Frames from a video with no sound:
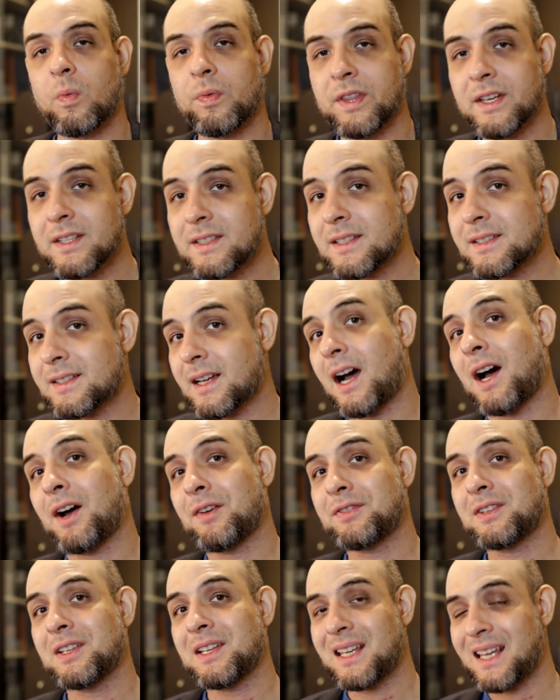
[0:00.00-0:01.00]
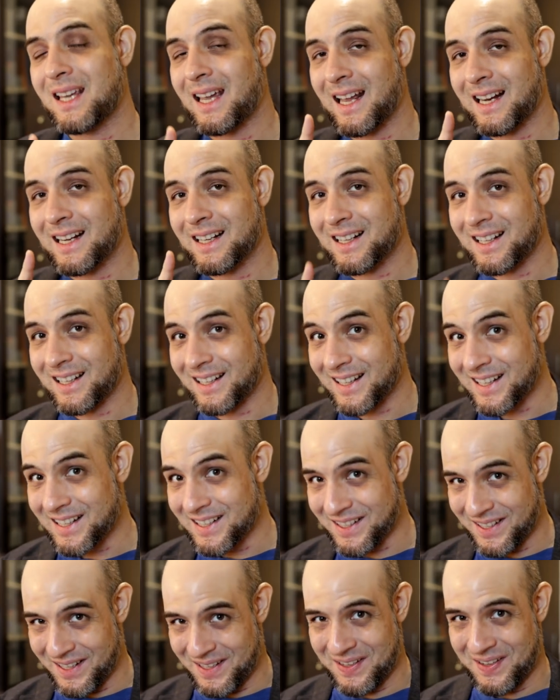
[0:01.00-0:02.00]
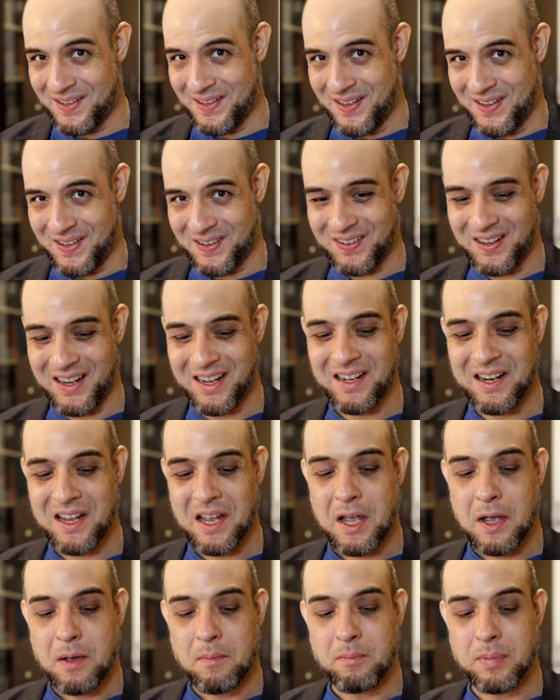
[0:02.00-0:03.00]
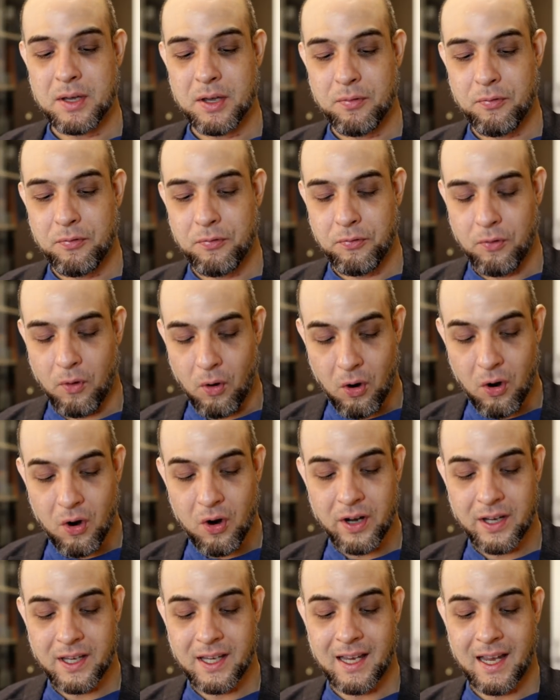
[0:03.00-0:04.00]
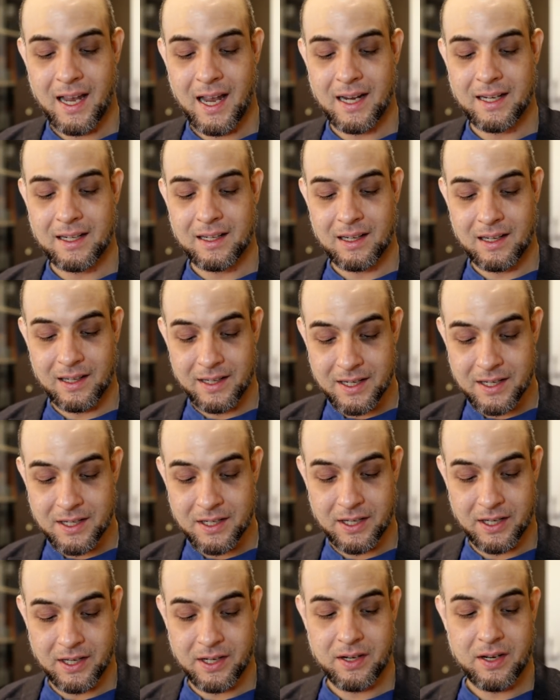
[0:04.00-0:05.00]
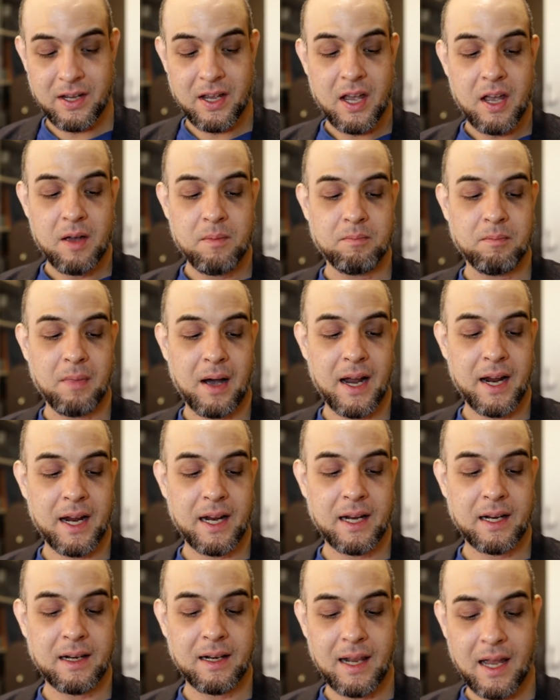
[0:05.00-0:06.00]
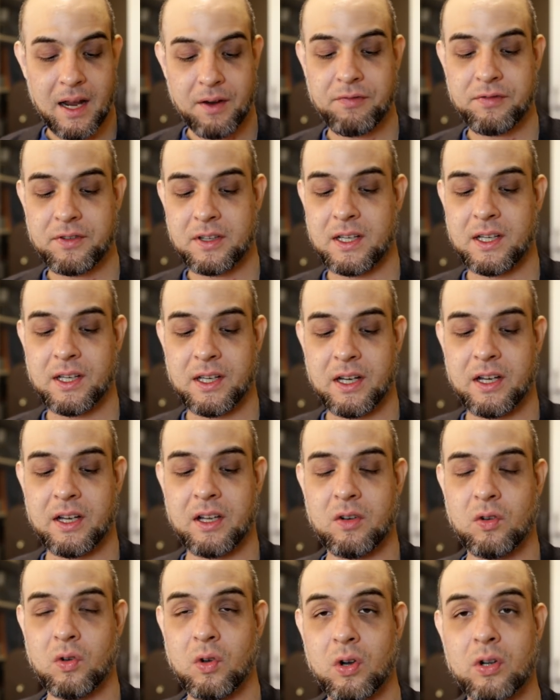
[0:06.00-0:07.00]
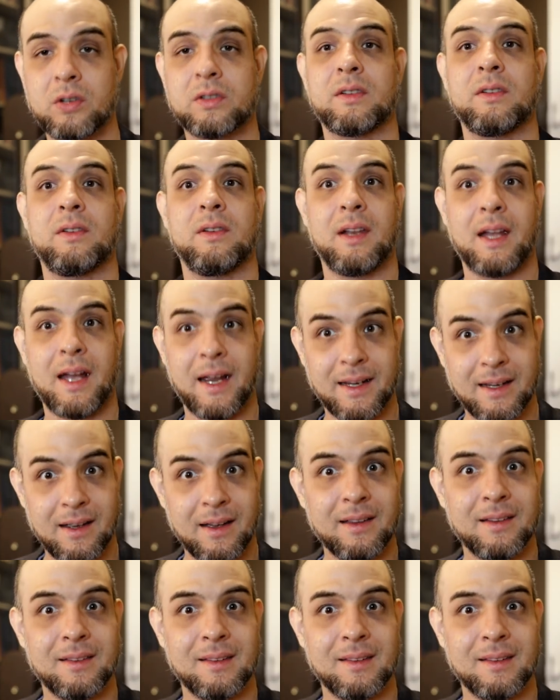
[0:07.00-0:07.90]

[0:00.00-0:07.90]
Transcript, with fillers: this is after he had cleaned it, all right? Before he had cleaned it, my left ear looked like